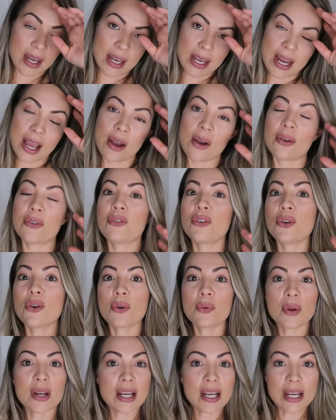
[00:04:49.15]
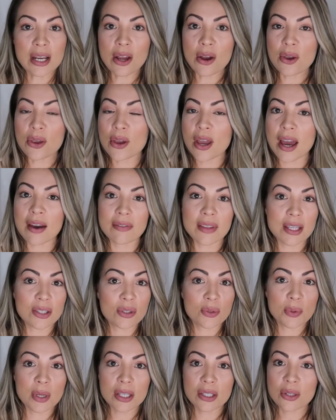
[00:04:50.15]
Now, if you already know you have that
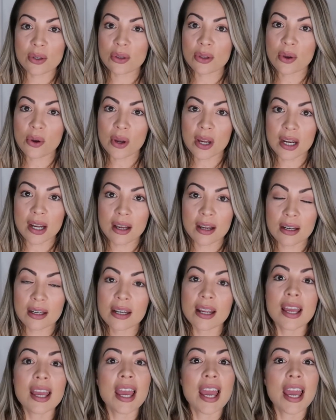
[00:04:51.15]
sweet tooth going on